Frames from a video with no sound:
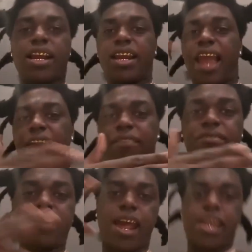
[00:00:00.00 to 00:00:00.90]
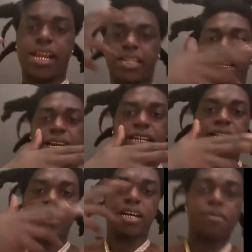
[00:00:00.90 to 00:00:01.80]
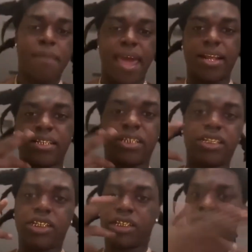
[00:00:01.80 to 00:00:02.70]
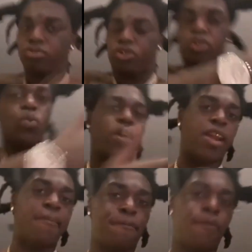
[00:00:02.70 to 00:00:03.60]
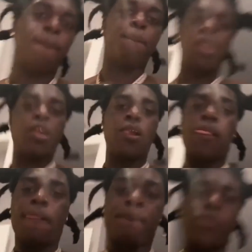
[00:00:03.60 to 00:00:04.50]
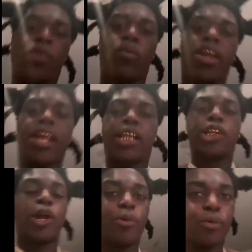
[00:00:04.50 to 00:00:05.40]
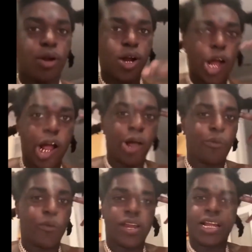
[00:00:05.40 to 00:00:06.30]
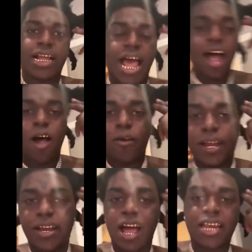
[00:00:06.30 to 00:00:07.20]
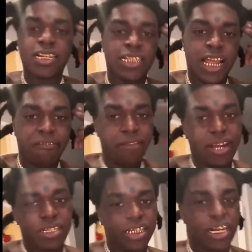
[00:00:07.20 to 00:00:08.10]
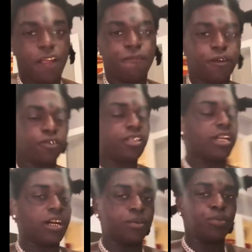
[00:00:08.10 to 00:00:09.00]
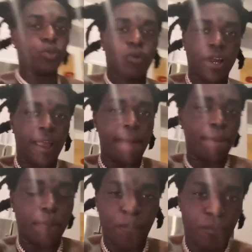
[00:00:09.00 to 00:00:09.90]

their life that they can't come back to where they from, where they learned, where they got all their knowledge at, where they took their first steps, where they,